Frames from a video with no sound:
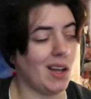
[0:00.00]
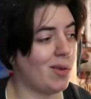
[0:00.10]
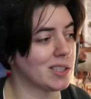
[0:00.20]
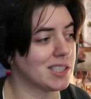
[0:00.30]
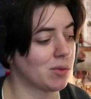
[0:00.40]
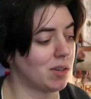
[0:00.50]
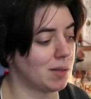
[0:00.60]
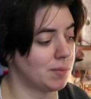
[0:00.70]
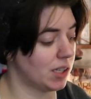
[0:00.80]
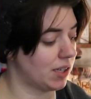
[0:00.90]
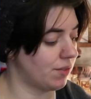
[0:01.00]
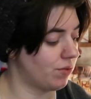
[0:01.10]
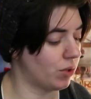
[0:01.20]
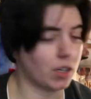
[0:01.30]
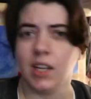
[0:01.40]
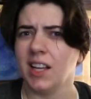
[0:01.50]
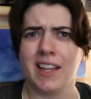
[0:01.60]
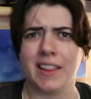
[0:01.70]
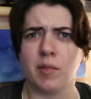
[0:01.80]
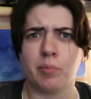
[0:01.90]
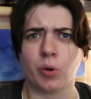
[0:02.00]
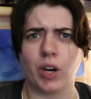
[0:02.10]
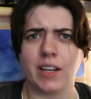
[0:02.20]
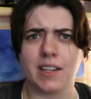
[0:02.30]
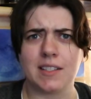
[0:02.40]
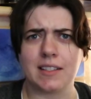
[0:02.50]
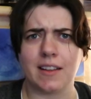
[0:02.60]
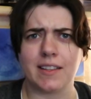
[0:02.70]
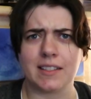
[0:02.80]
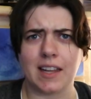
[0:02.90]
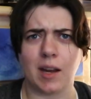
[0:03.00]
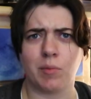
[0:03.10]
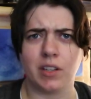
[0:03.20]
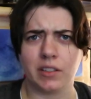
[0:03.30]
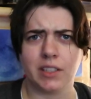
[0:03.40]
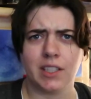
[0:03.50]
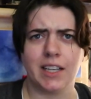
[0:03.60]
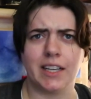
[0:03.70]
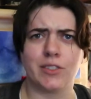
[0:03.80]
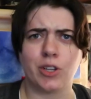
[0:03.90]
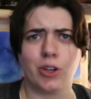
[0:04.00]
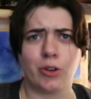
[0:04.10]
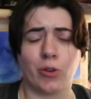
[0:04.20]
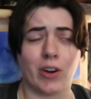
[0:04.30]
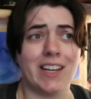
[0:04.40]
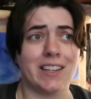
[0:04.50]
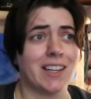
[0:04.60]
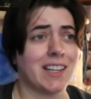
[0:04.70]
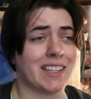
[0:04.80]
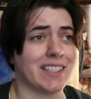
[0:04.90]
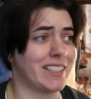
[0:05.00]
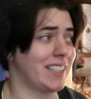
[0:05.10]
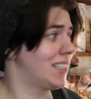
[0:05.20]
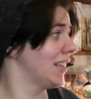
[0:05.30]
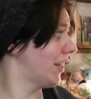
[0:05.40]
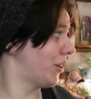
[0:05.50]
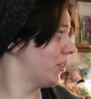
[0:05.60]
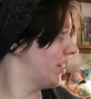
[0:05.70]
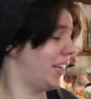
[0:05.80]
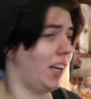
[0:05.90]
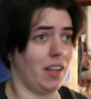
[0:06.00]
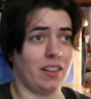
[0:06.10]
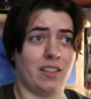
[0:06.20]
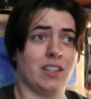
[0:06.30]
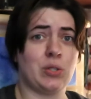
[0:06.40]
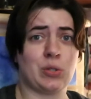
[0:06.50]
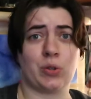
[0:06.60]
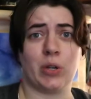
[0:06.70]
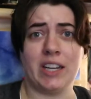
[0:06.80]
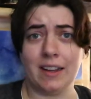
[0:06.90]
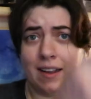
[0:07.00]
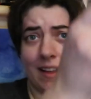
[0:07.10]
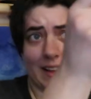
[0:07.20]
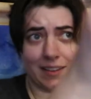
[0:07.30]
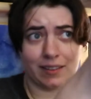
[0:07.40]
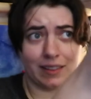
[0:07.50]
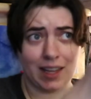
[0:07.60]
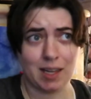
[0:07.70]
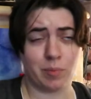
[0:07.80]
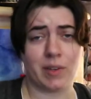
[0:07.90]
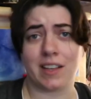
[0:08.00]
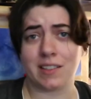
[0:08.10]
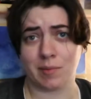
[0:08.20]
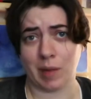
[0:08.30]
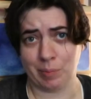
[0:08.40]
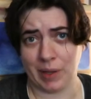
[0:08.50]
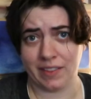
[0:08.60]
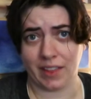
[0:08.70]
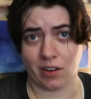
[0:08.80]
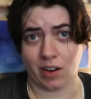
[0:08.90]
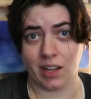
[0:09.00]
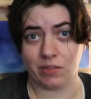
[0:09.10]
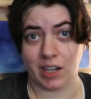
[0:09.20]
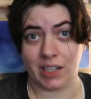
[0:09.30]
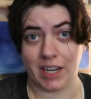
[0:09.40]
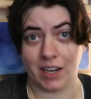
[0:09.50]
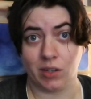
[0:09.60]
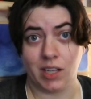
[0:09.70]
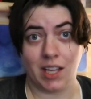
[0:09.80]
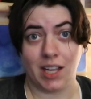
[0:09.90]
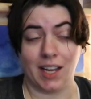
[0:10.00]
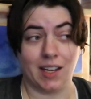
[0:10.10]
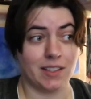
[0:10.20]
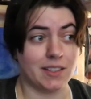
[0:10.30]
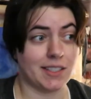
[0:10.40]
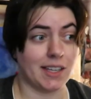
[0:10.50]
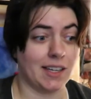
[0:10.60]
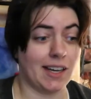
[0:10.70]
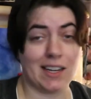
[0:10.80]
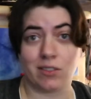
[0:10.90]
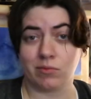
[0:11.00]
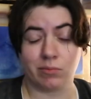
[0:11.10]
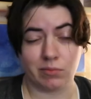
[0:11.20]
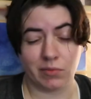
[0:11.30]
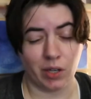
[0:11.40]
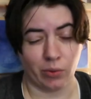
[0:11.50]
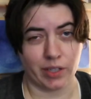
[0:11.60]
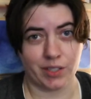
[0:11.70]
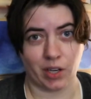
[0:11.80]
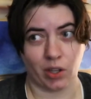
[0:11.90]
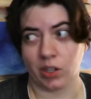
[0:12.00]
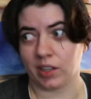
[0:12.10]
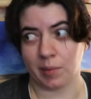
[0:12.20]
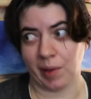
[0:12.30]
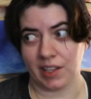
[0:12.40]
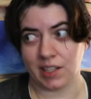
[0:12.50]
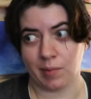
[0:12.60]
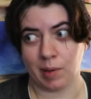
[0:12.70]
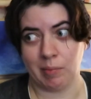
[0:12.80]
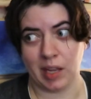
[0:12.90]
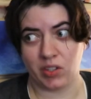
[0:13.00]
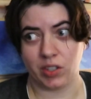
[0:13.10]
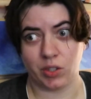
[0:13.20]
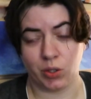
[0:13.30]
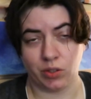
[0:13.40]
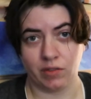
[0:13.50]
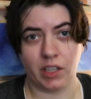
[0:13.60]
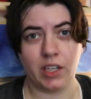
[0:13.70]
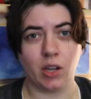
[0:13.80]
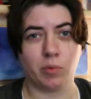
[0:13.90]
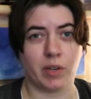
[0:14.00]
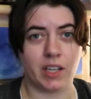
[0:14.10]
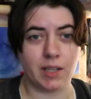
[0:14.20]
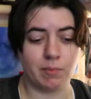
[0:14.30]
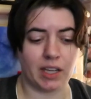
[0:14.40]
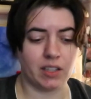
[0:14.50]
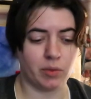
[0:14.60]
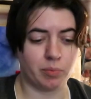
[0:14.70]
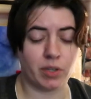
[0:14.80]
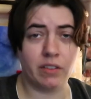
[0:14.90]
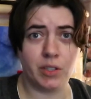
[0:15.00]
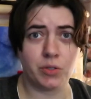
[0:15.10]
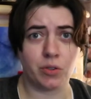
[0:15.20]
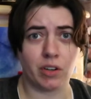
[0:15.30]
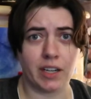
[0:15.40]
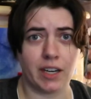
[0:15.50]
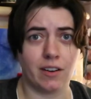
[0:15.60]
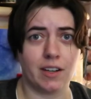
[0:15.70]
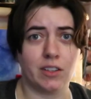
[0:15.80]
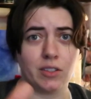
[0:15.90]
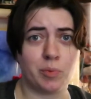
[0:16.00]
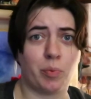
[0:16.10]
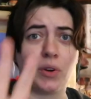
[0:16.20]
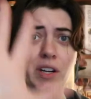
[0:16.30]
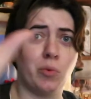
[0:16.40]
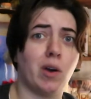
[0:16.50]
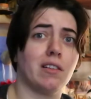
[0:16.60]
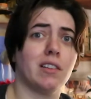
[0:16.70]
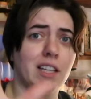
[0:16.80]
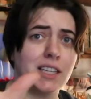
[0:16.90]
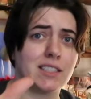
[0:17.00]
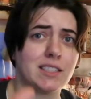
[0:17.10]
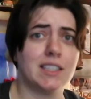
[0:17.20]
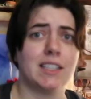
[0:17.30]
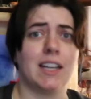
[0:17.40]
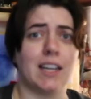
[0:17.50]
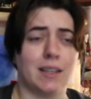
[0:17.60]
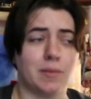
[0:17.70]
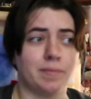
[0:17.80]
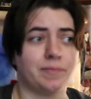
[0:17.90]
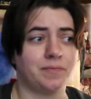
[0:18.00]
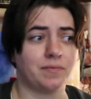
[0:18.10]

what's the word I'm looking for? The brightness on this camera is great because it's literally this tree and a lamp next to my bed that are on right now, and uh, I don't know what it's going to look like by the time it makes it to the video, but in my little preview screen here, it looks pretty well lit um,